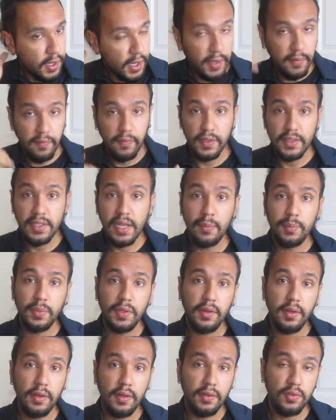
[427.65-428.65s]
I've
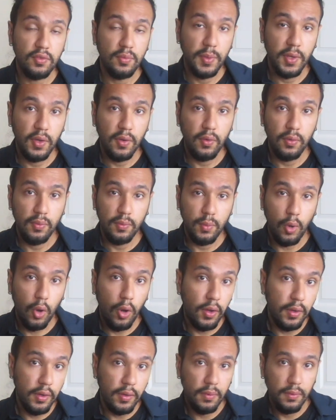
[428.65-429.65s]
adapted it into my own
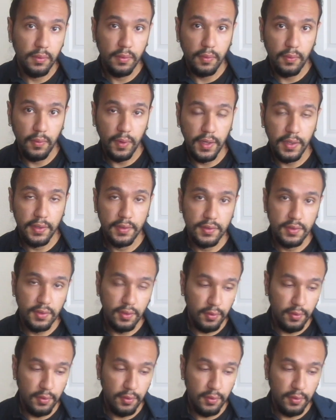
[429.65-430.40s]
art, right?